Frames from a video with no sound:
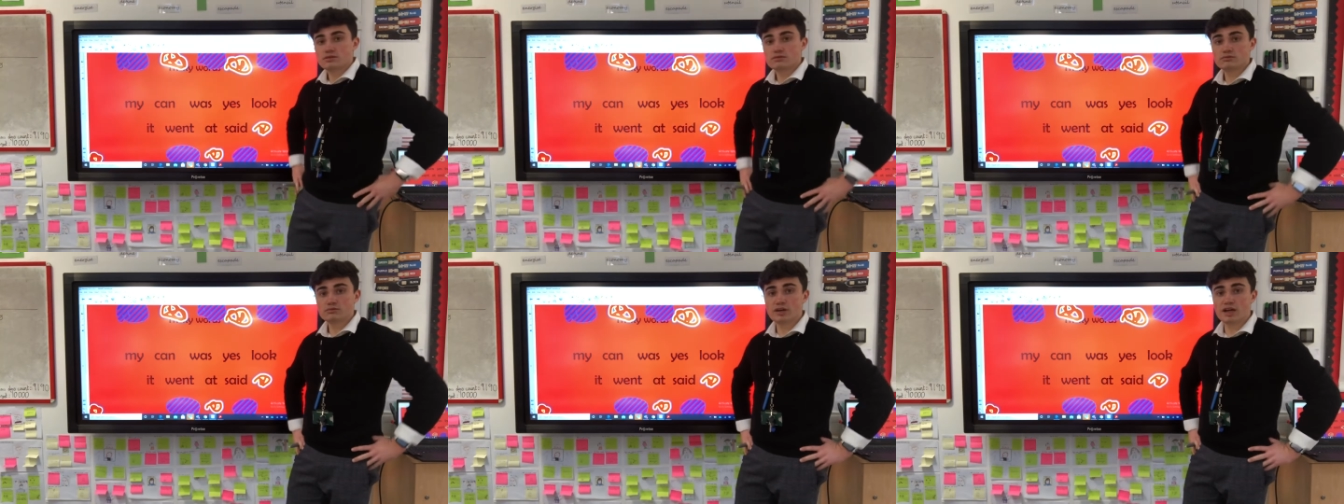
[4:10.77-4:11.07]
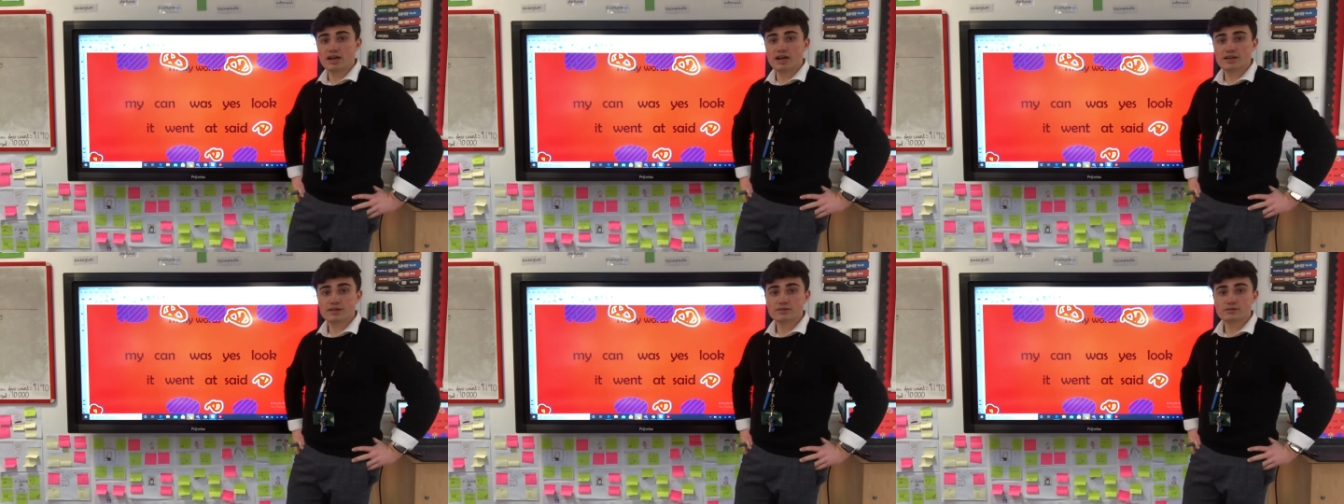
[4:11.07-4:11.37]

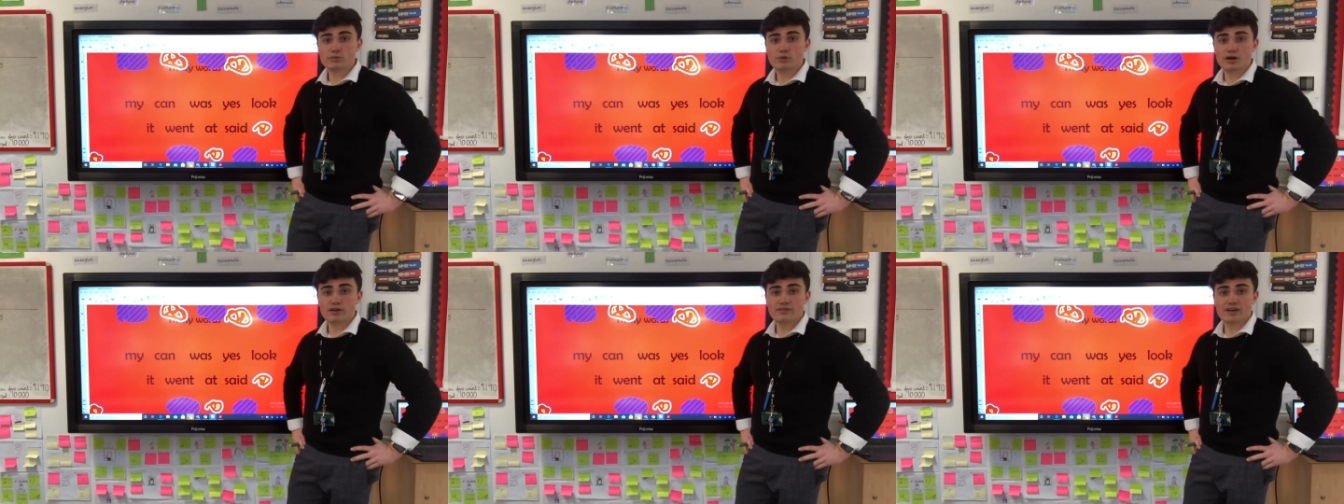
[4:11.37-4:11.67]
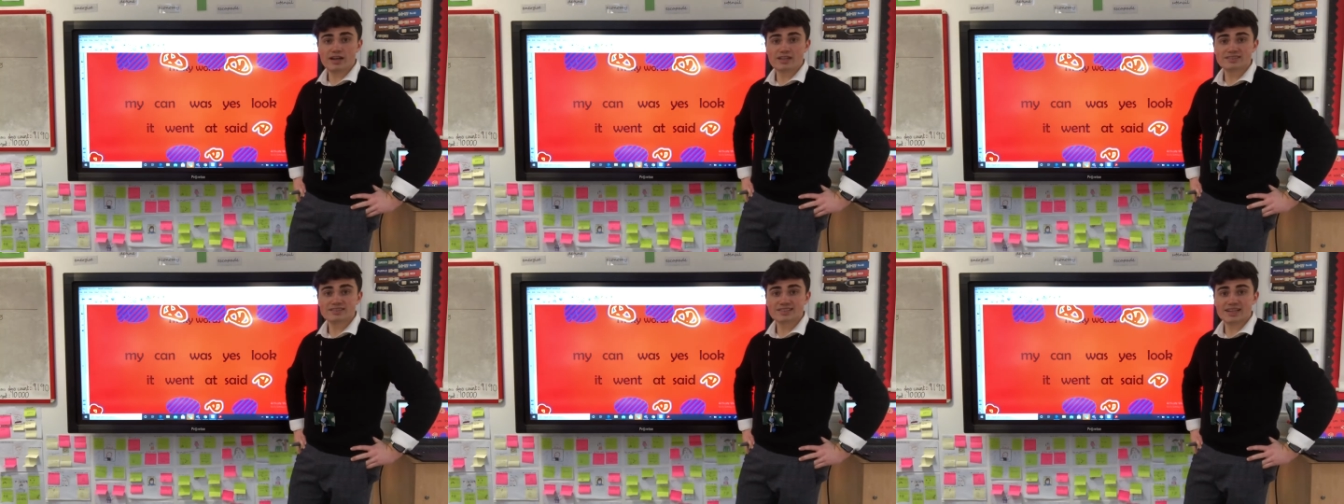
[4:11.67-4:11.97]
Right, what have
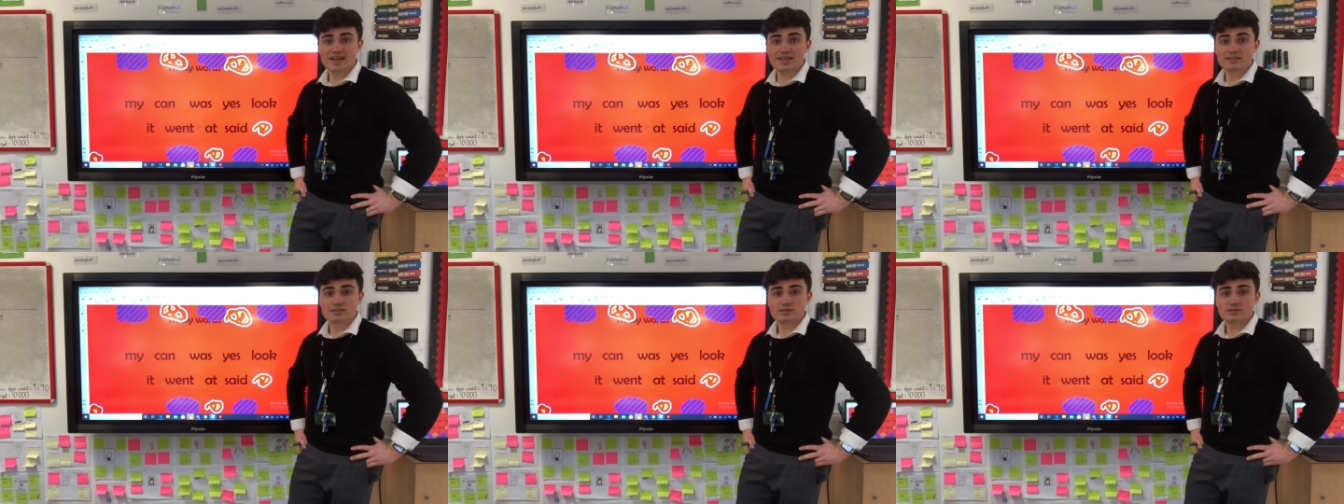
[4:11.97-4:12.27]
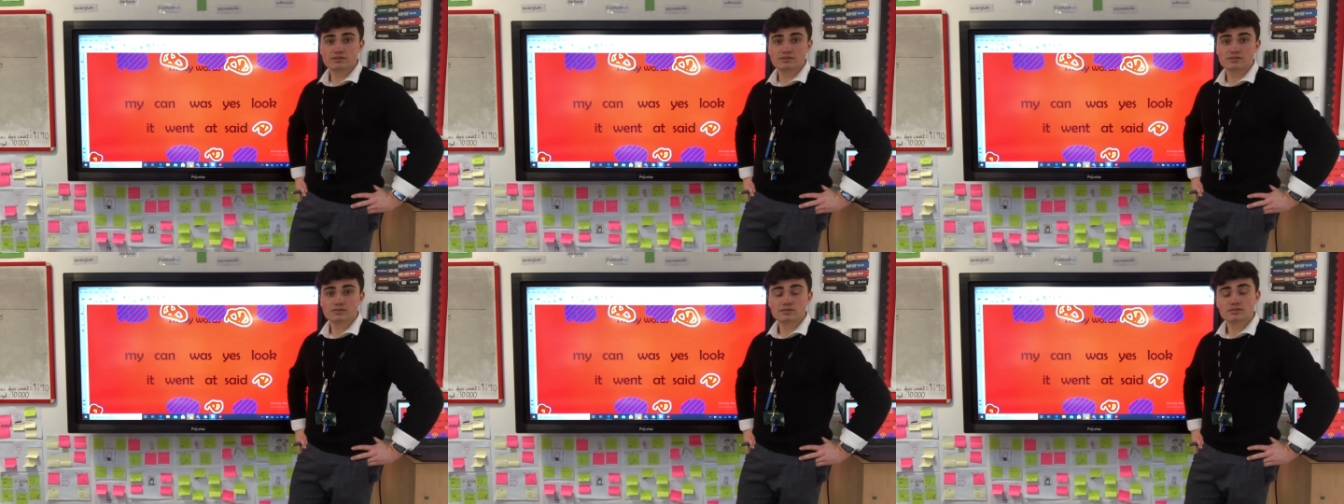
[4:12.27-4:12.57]
I said?
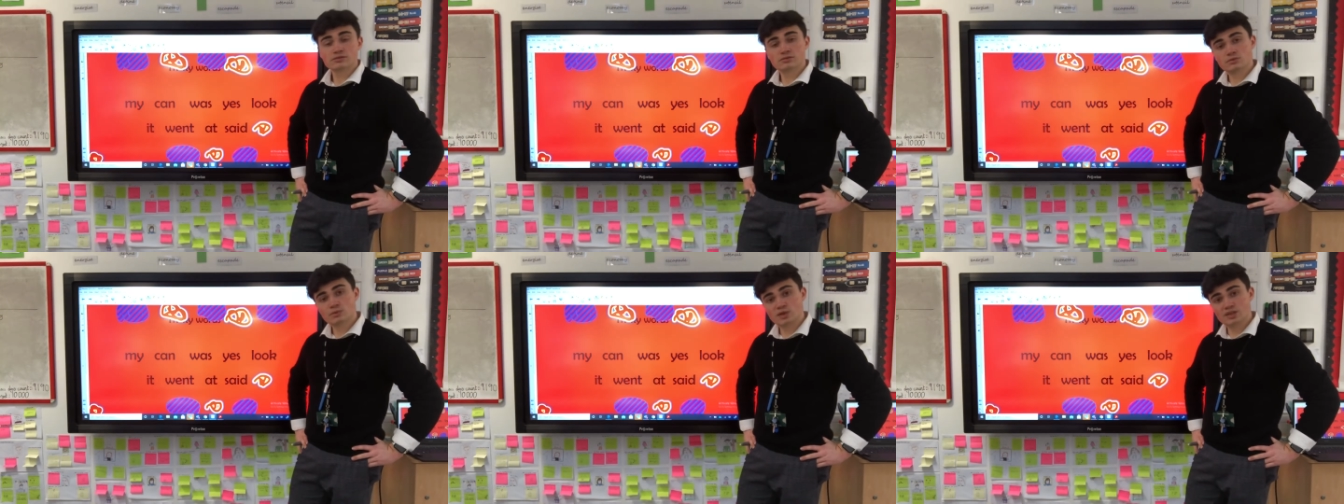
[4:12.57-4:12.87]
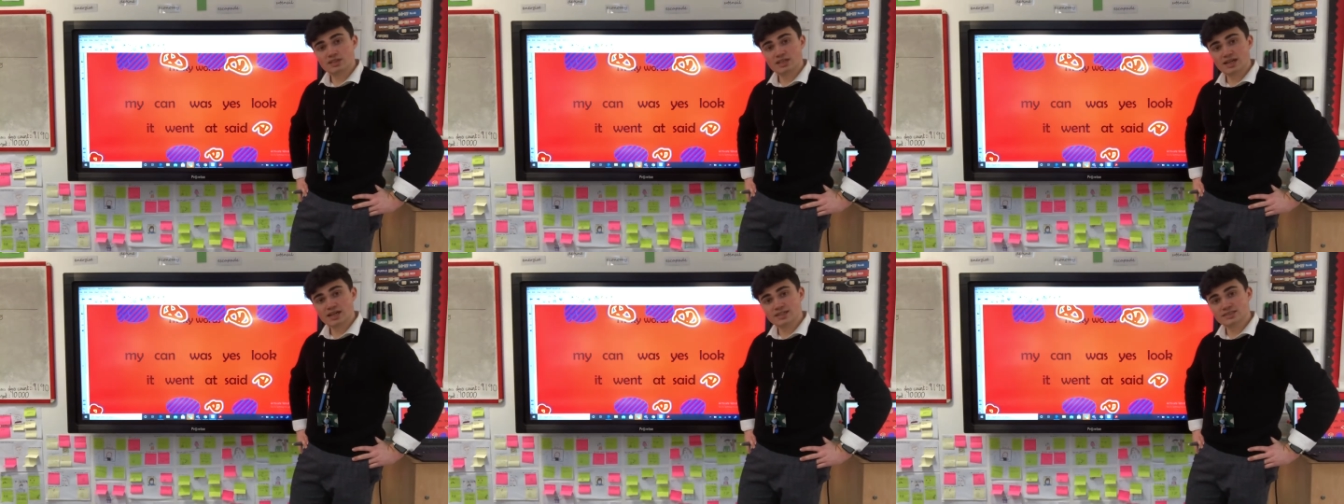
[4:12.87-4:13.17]
What
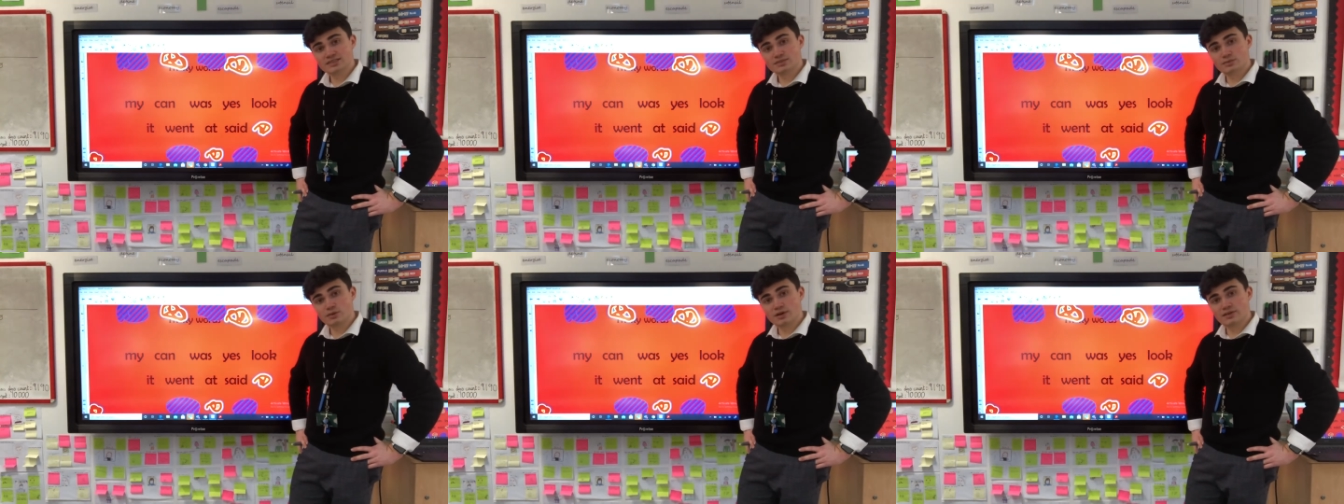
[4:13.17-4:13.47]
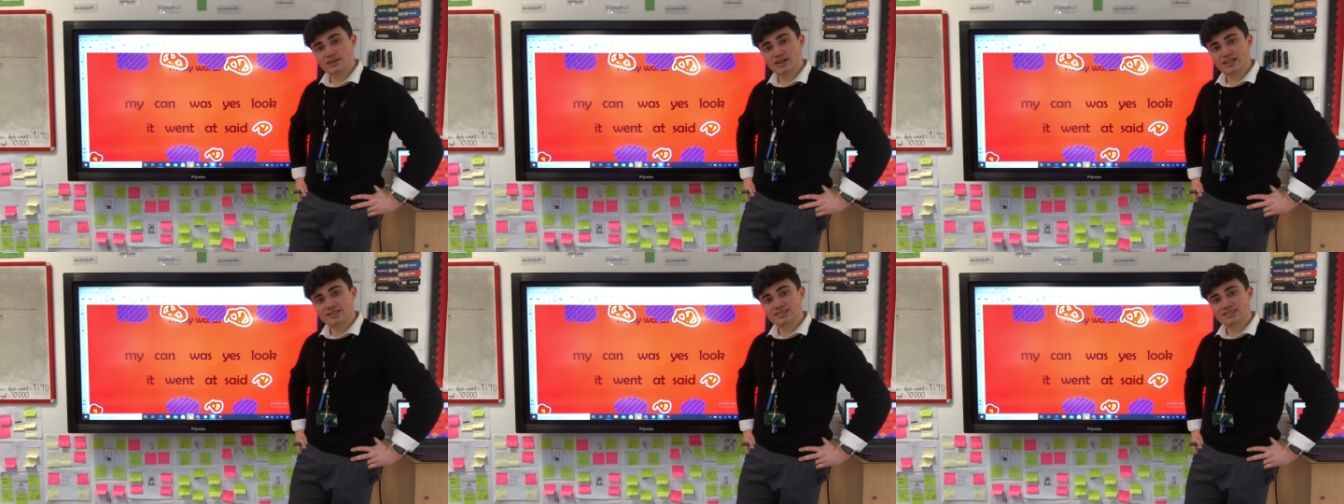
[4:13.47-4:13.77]
did I, what
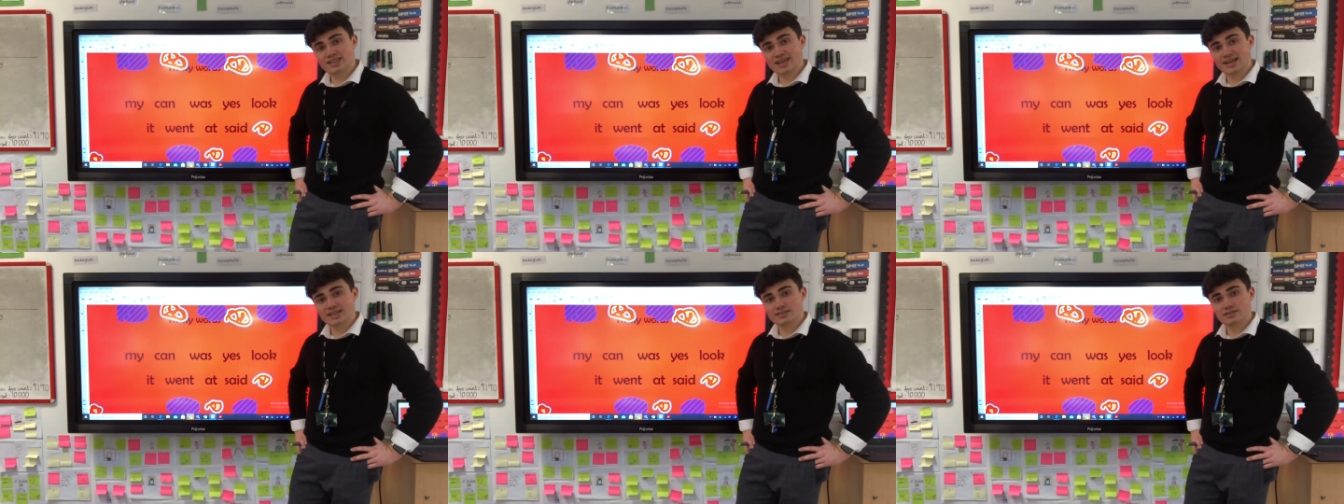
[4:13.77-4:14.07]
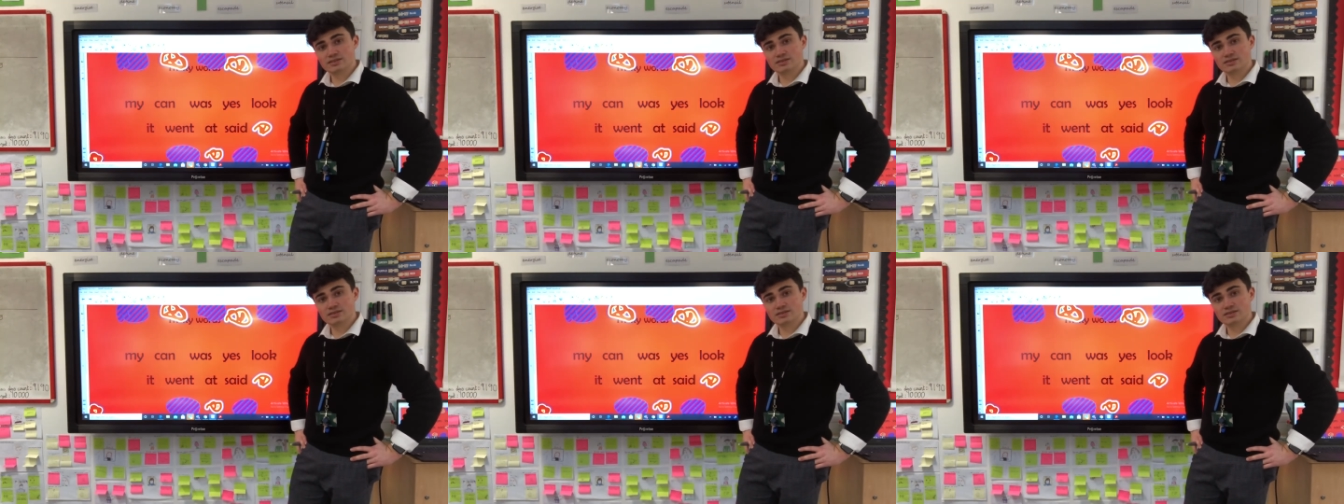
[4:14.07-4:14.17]
have I said?